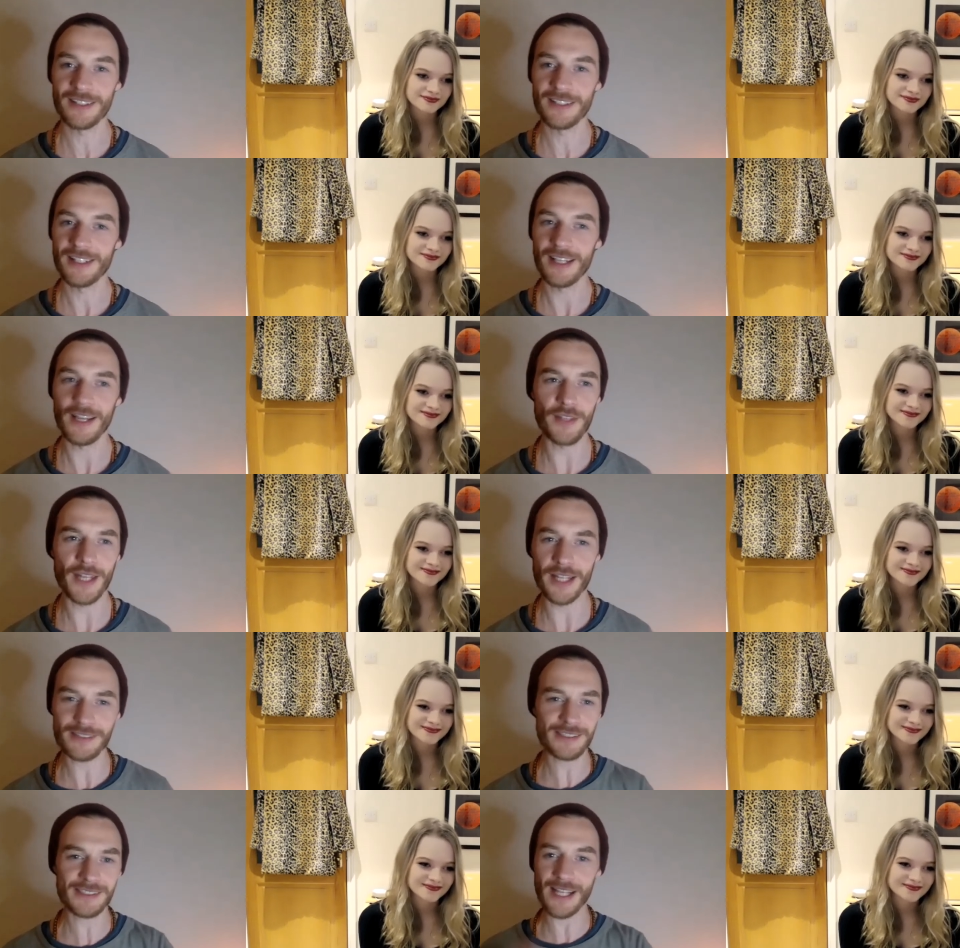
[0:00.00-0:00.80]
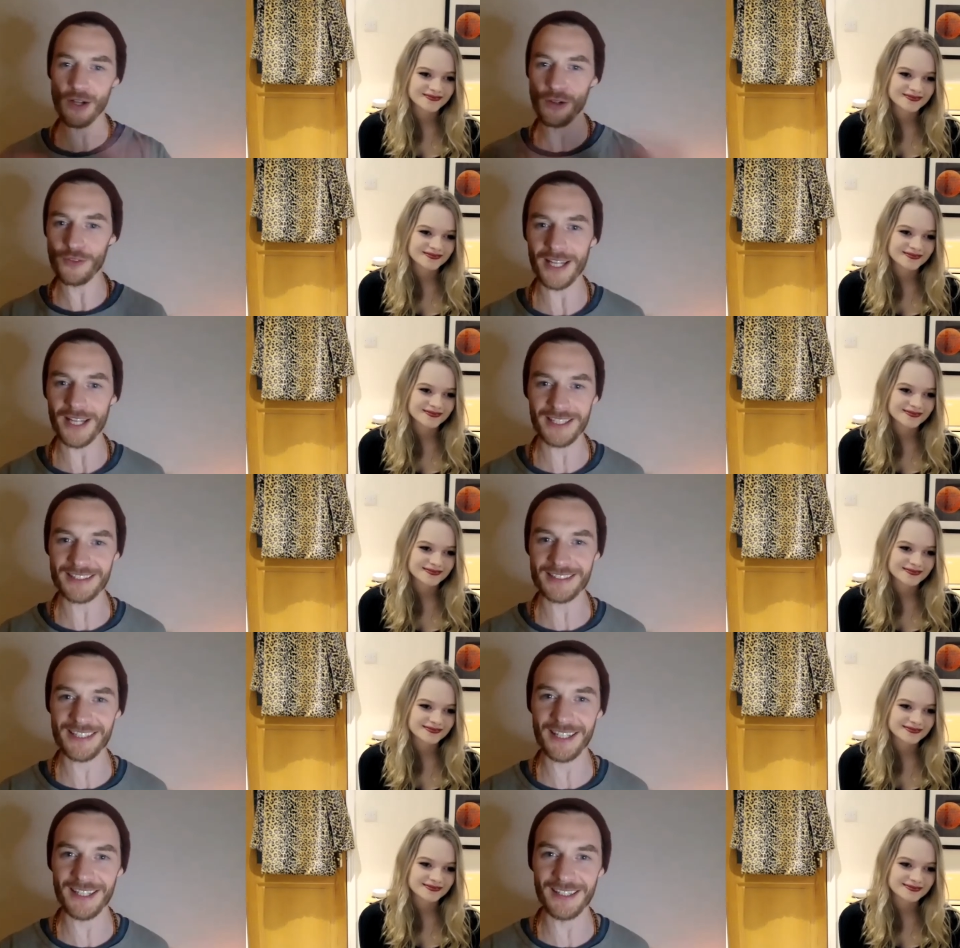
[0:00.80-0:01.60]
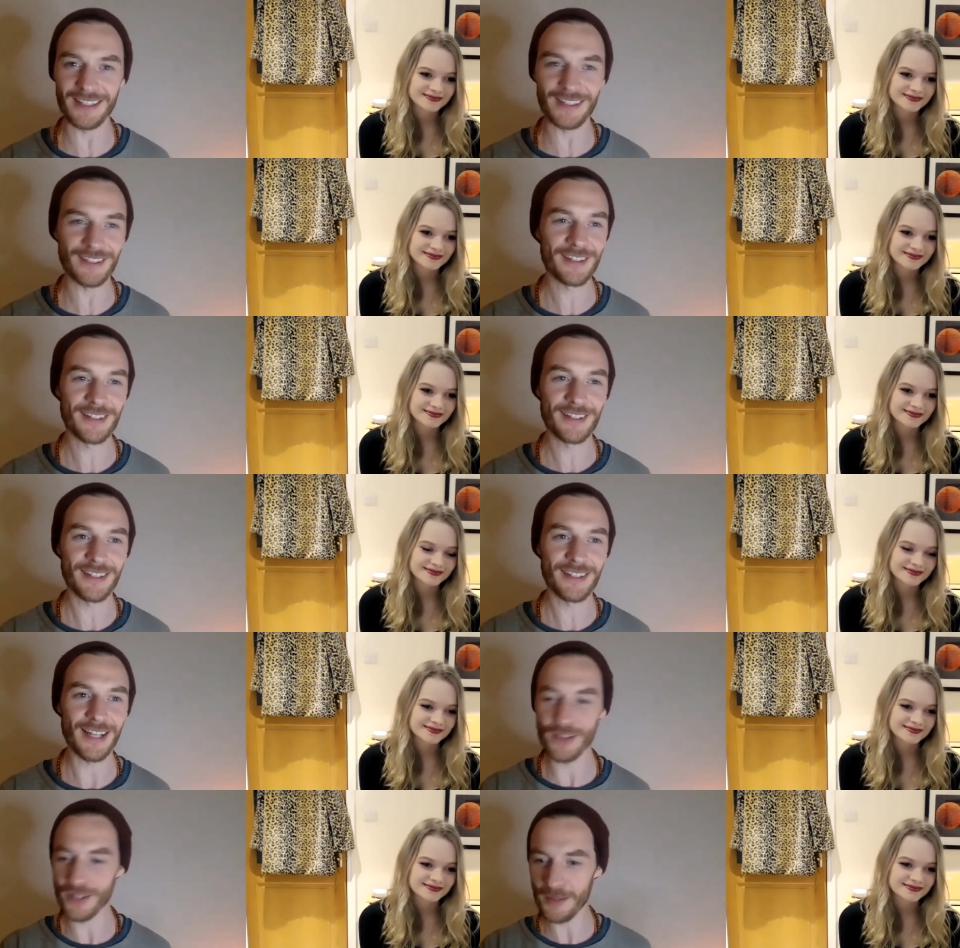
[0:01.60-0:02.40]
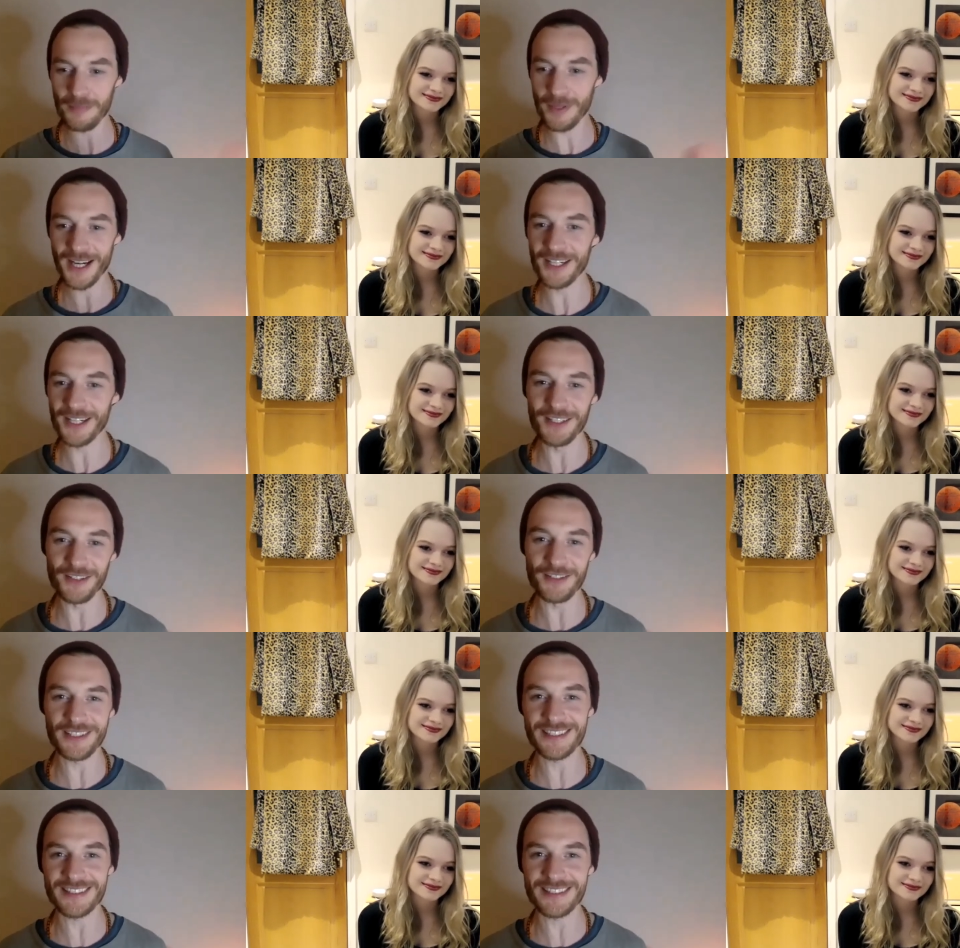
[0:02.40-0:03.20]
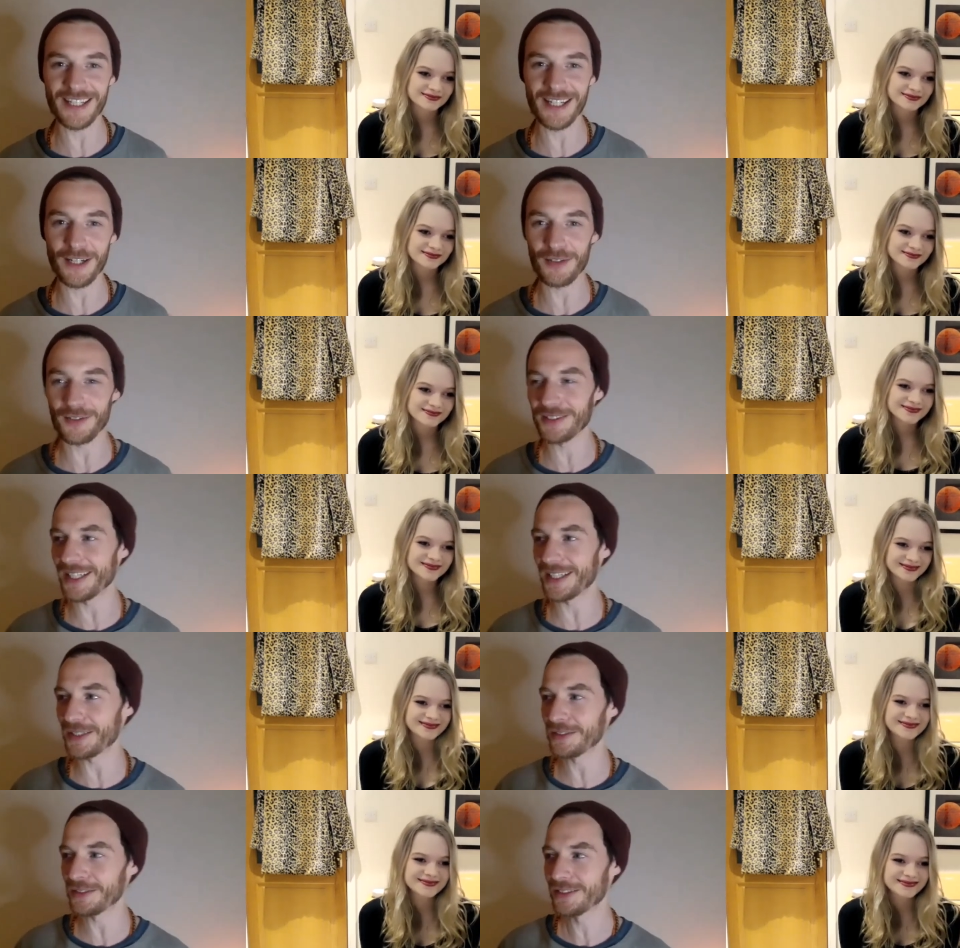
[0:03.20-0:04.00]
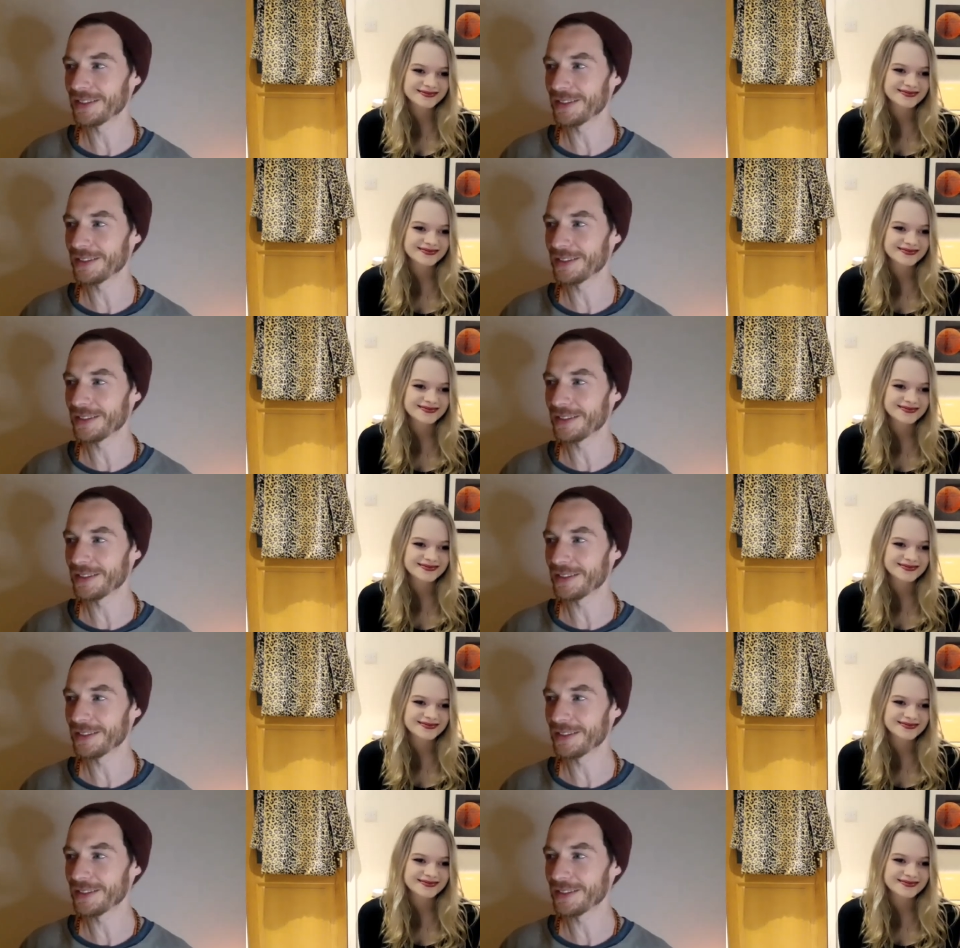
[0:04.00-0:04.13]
Speaker 1: and then sell that guitar and then buy another guitar and then